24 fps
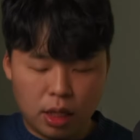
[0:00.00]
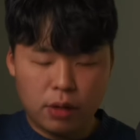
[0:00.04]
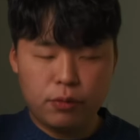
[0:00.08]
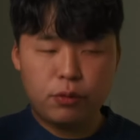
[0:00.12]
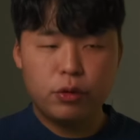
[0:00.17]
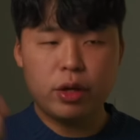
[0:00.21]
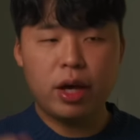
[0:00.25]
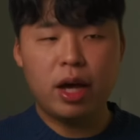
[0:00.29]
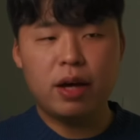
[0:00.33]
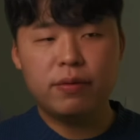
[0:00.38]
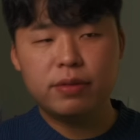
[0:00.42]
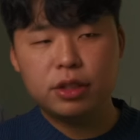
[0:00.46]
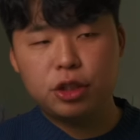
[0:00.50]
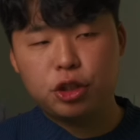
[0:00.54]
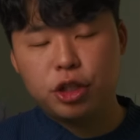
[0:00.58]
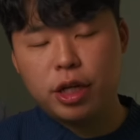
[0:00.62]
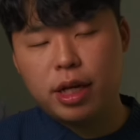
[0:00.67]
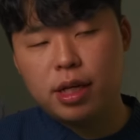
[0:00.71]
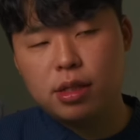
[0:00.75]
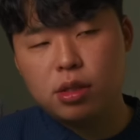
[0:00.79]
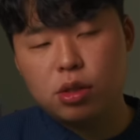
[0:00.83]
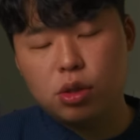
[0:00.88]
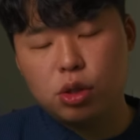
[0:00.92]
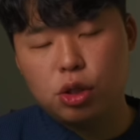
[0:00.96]
If you have a
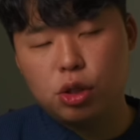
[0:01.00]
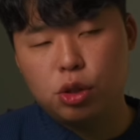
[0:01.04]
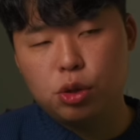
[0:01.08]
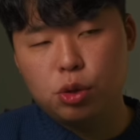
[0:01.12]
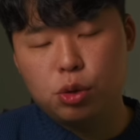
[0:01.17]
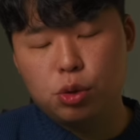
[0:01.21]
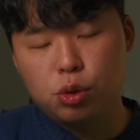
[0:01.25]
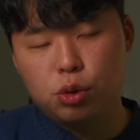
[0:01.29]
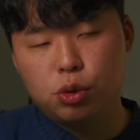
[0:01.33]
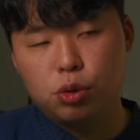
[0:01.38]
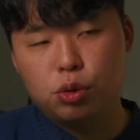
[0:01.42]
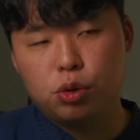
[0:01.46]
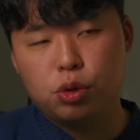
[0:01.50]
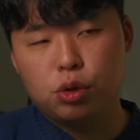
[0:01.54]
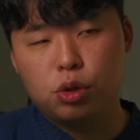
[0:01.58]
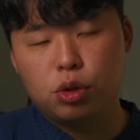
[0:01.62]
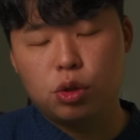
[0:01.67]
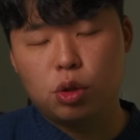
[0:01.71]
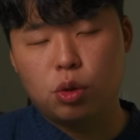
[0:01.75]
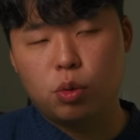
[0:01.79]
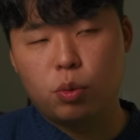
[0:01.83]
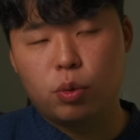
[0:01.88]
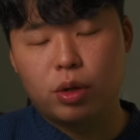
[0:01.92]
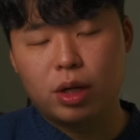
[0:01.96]
chance to,
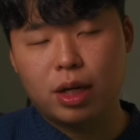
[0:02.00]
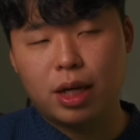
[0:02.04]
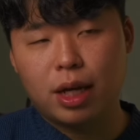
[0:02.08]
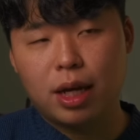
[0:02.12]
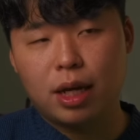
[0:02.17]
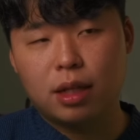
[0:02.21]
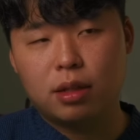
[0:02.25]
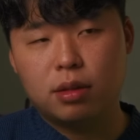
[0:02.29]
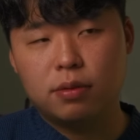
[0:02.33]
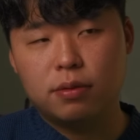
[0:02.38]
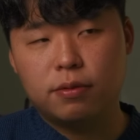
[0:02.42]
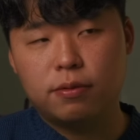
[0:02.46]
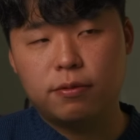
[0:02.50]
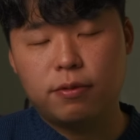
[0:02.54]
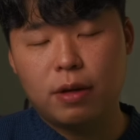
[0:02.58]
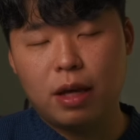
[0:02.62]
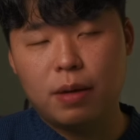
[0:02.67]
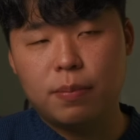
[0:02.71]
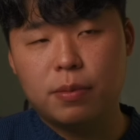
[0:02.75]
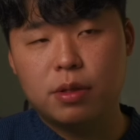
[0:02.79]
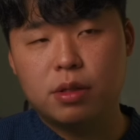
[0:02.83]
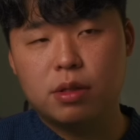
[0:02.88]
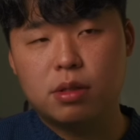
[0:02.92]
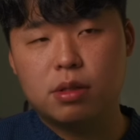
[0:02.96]
work at
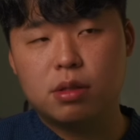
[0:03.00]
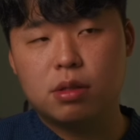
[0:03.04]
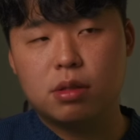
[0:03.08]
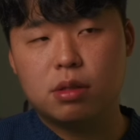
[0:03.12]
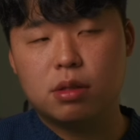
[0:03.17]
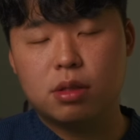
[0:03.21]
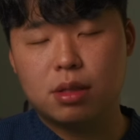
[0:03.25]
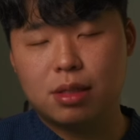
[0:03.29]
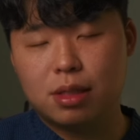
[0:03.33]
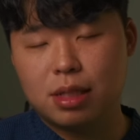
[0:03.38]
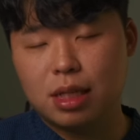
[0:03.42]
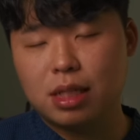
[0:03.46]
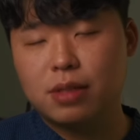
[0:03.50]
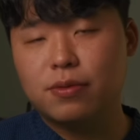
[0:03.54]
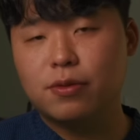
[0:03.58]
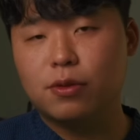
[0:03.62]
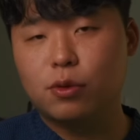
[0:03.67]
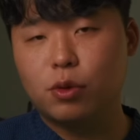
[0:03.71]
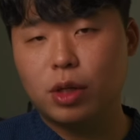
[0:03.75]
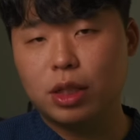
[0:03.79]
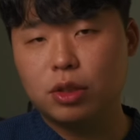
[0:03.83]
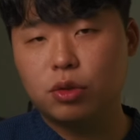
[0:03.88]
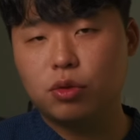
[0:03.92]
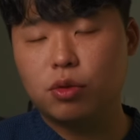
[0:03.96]
famous,
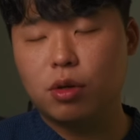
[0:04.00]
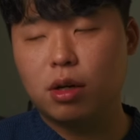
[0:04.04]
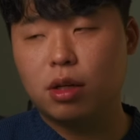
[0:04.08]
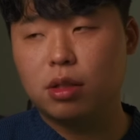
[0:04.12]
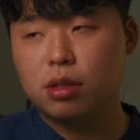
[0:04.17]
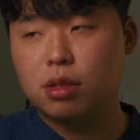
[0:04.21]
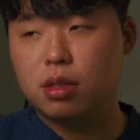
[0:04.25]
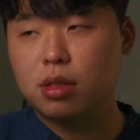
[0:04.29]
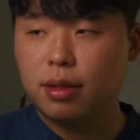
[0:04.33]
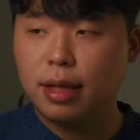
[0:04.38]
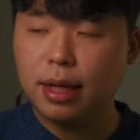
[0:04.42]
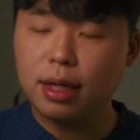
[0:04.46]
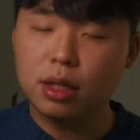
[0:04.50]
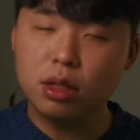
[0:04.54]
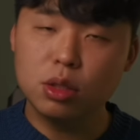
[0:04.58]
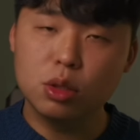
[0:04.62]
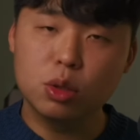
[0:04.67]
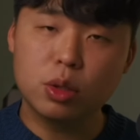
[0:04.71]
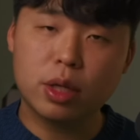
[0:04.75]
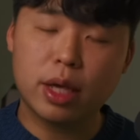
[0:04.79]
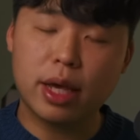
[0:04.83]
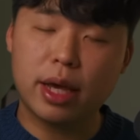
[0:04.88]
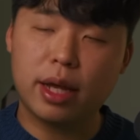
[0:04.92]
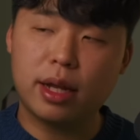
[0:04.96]
successful restaurants, take a
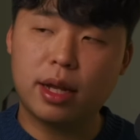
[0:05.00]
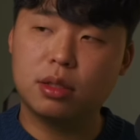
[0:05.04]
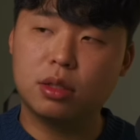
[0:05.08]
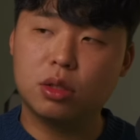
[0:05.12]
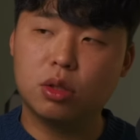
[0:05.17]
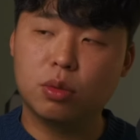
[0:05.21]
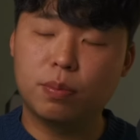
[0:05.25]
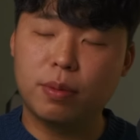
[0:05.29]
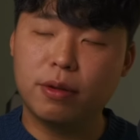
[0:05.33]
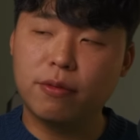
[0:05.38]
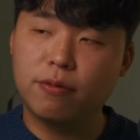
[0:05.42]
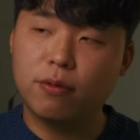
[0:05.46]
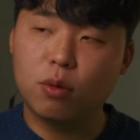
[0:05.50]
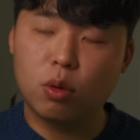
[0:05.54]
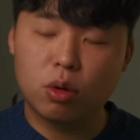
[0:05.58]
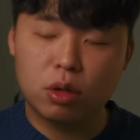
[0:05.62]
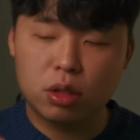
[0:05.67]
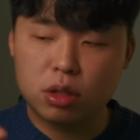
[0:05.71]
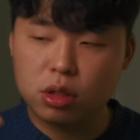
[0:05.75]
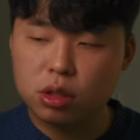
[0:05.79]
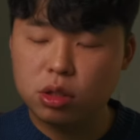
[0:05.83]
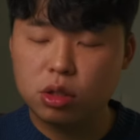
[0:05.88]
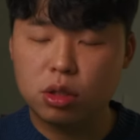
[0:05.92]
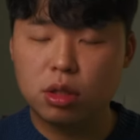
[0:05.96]
look at,
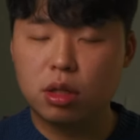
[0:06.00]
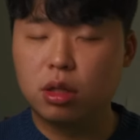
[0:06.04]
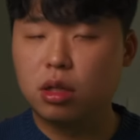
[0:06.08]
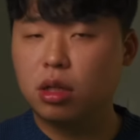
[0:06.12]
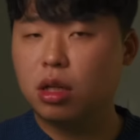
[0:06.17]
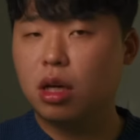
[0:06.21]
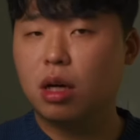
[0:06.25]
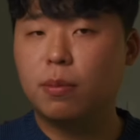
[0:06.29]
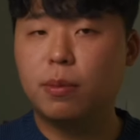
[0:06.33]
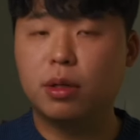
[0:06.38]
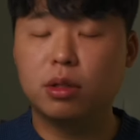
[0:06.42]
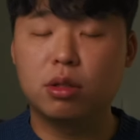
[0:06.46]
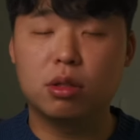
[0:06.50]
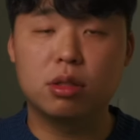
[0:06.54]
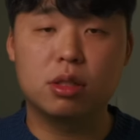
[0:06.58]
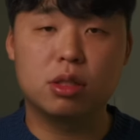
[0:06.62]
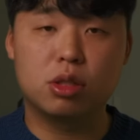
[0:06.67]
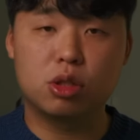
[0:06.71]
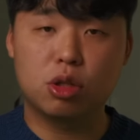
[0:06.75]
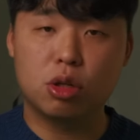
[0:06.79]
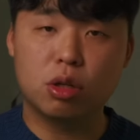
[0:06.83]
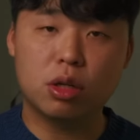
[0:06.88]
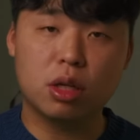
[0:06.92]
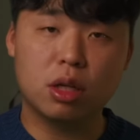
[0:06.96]
before just learning about all
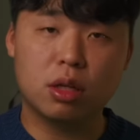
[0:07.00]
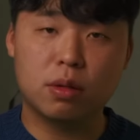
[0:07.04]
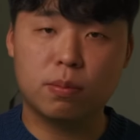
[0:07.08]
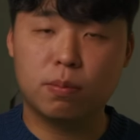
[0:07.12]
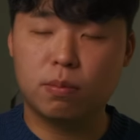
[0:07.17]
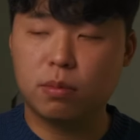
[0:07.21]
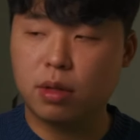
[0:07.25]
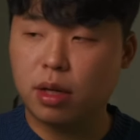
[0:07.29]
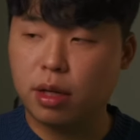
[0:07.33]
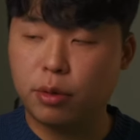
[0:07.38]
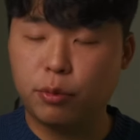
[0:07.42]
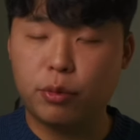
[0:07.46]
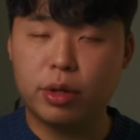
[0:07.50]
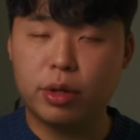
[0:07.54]
this cooking and